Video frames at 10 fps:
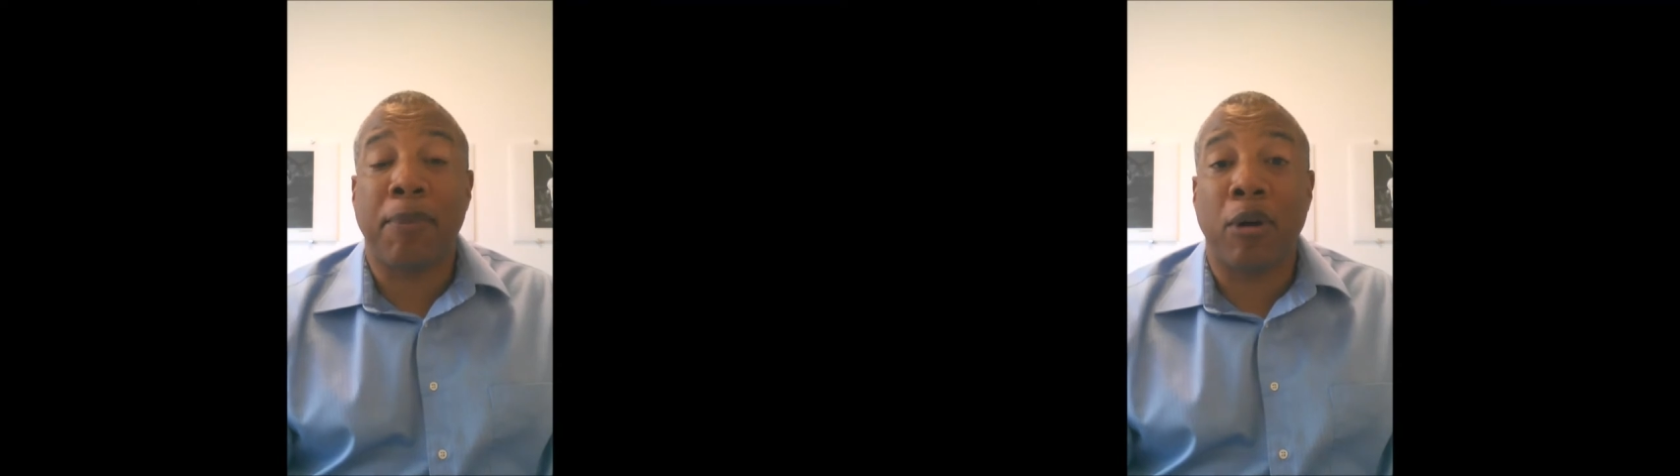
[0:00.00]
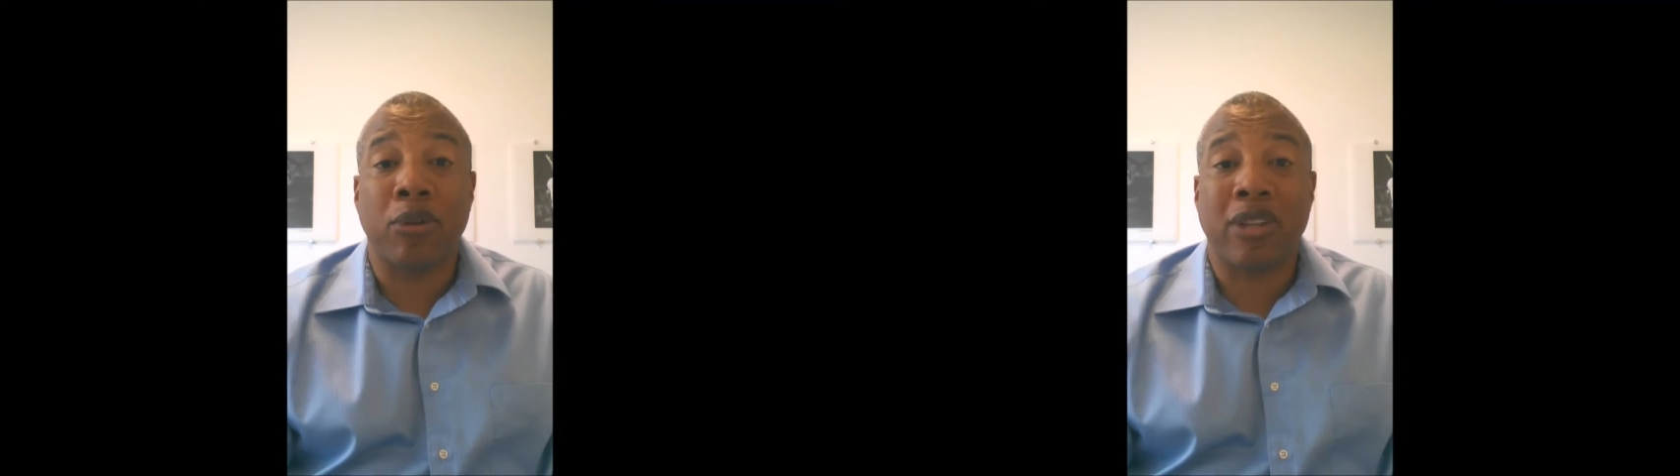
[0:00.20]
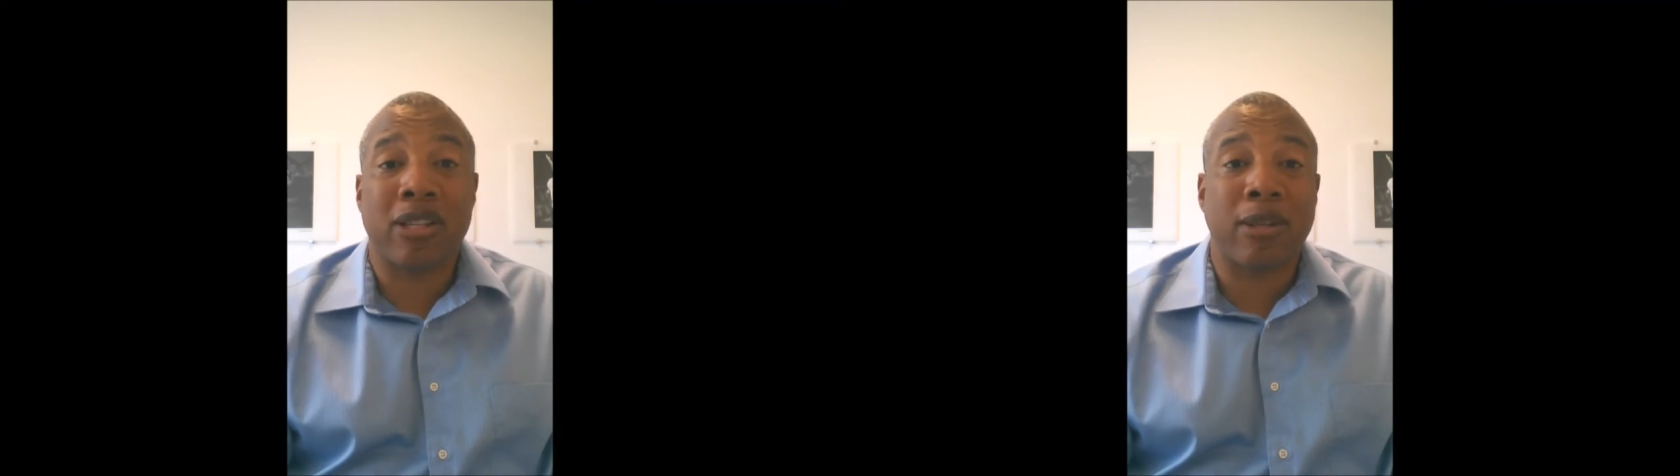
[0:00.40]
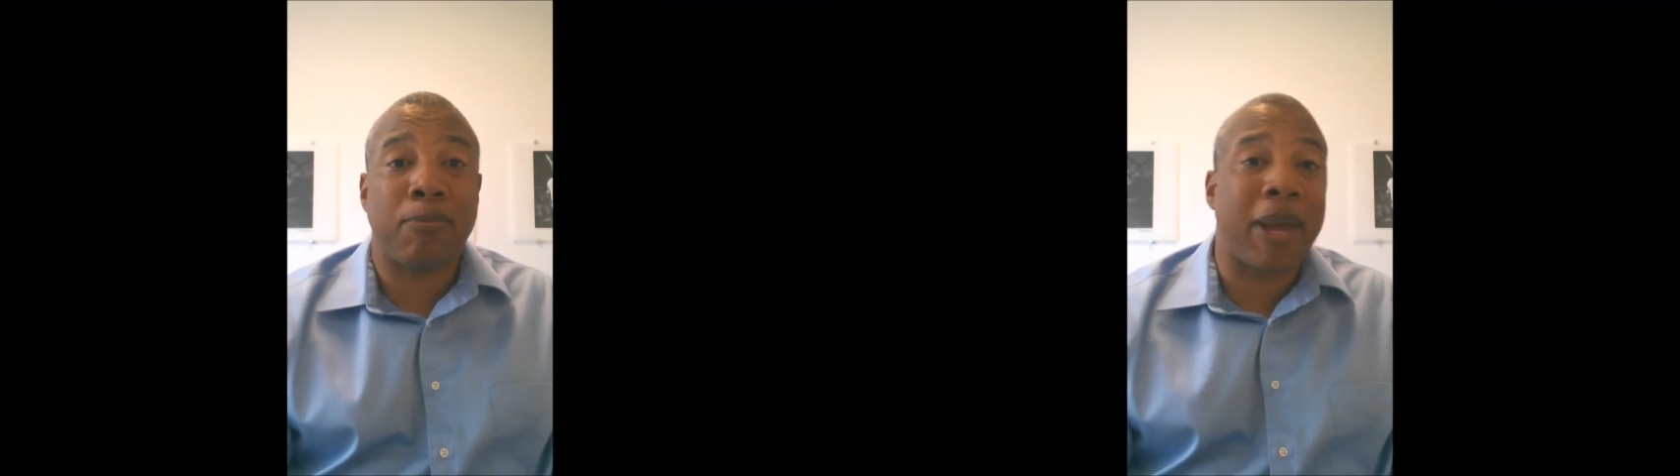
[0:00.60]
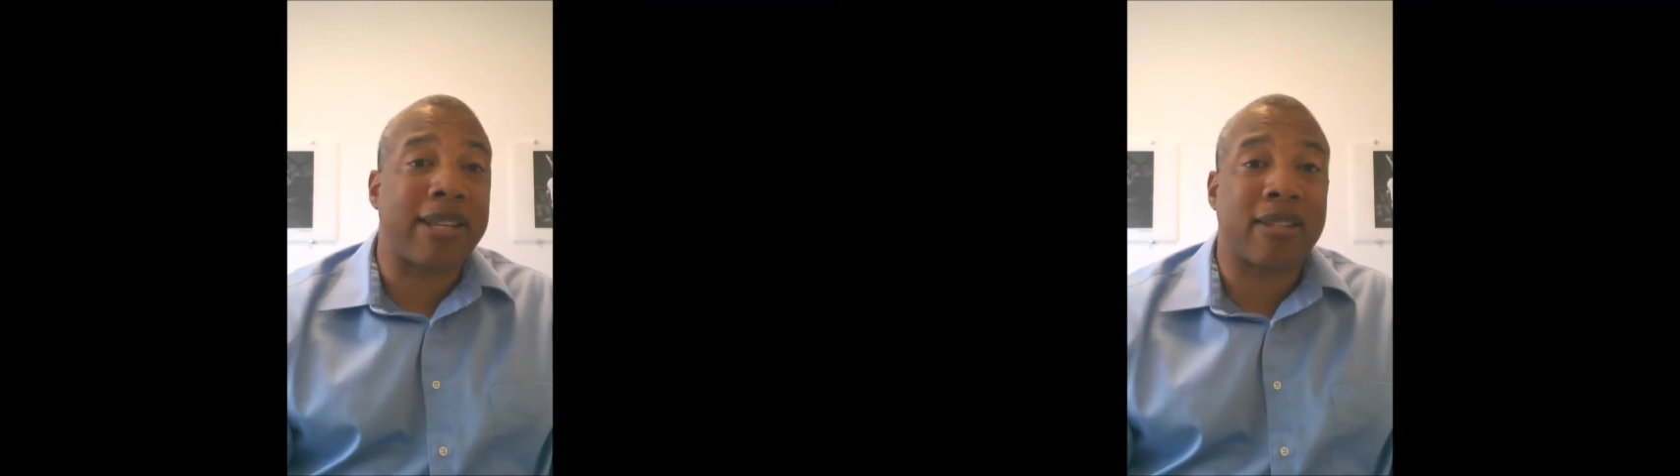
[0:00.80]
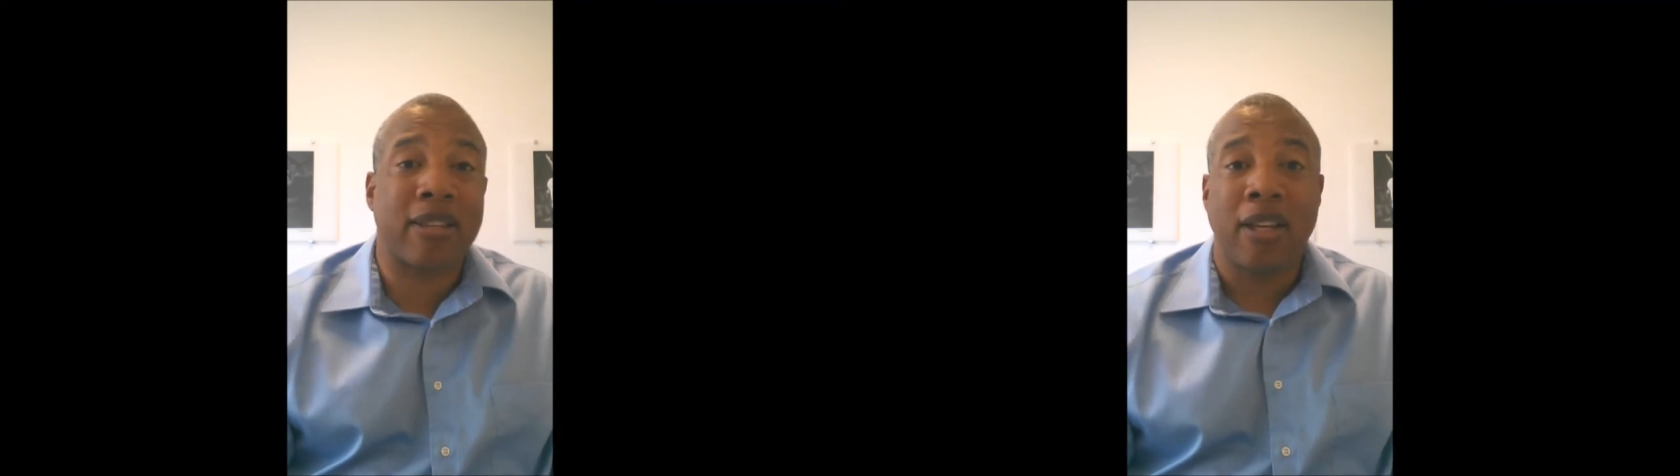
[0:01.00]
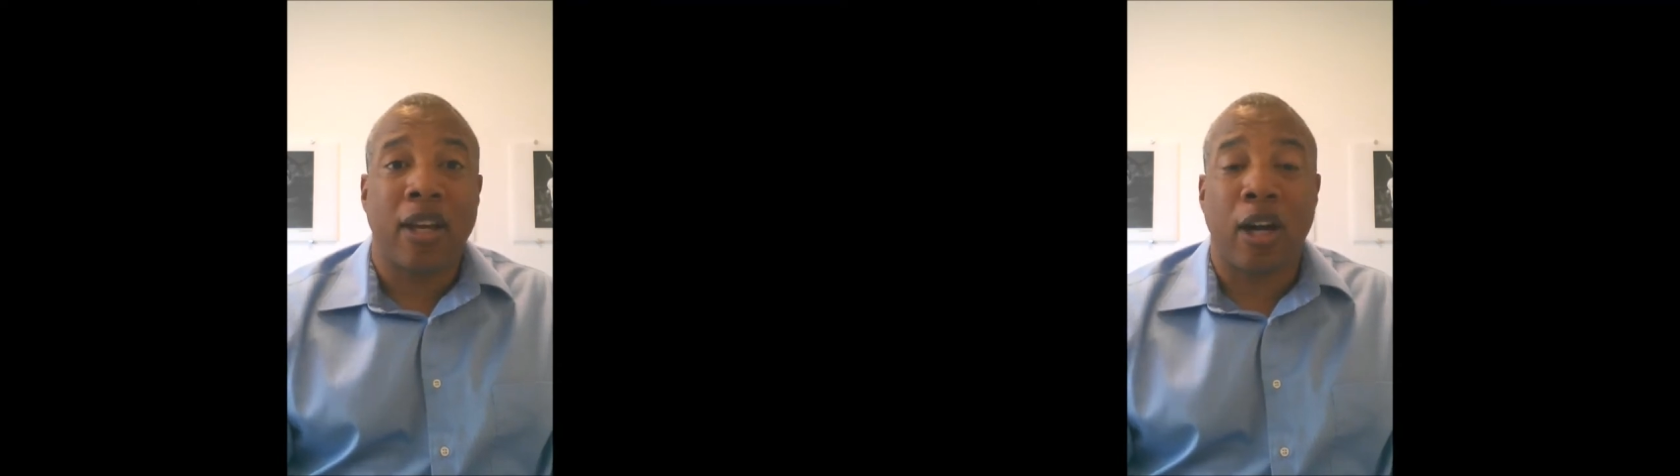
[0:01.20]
Bolt doesn't best